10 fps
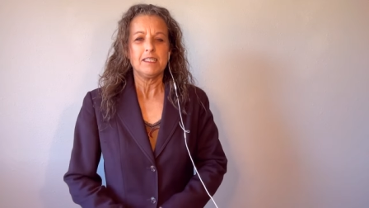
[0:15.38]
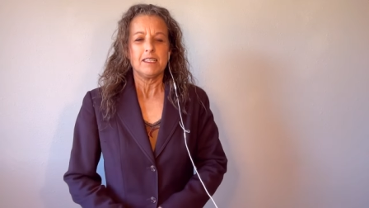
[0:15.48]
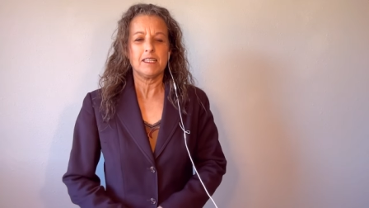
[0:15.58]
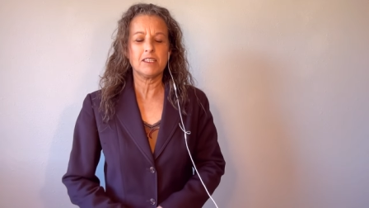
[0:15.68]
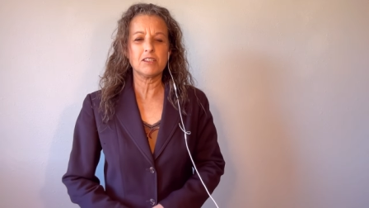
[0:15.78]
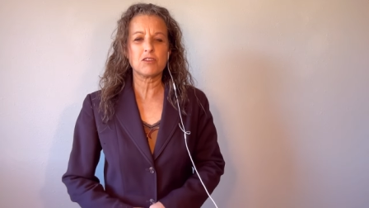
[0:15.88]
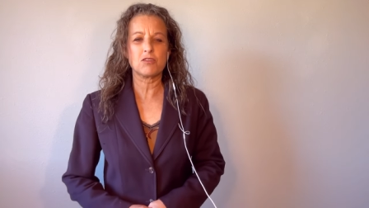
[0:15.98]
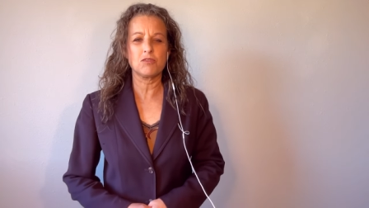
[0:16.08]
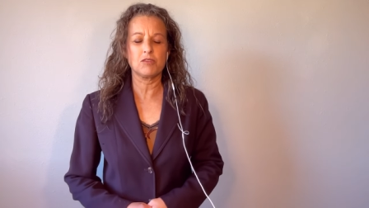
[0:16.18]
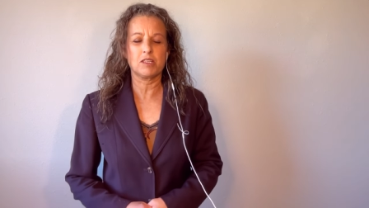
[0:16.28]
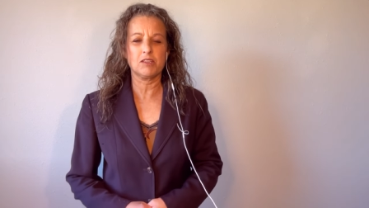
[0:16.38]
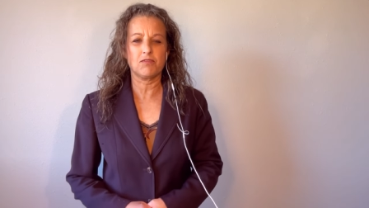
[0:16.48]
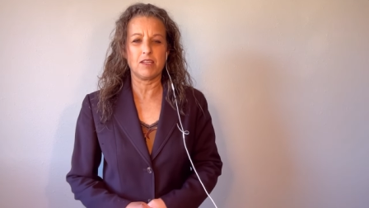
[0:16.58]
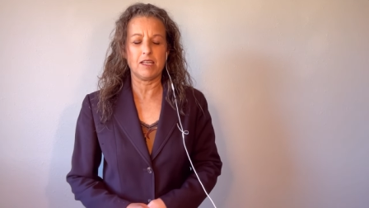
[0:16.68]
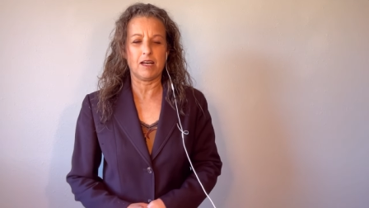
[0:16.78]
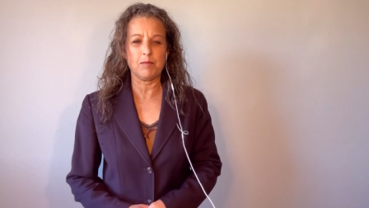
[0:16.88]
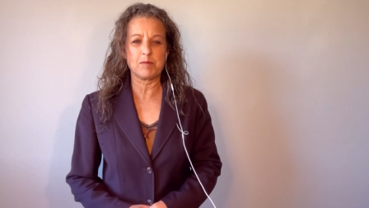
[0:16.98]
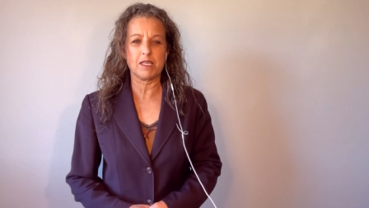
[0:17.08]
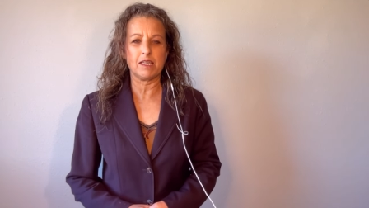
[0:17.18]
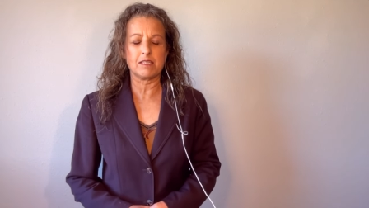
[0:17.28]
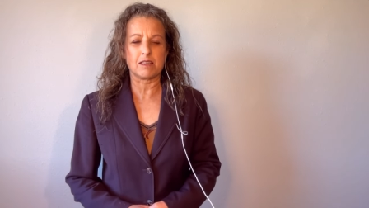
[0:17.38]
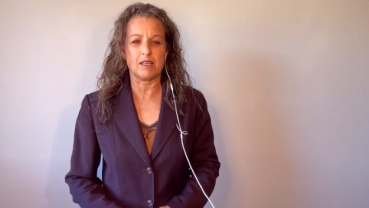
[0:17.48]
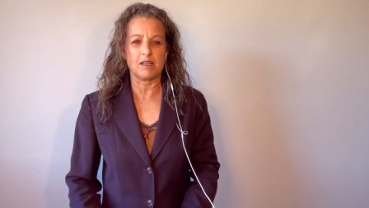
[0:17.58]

here to give the update,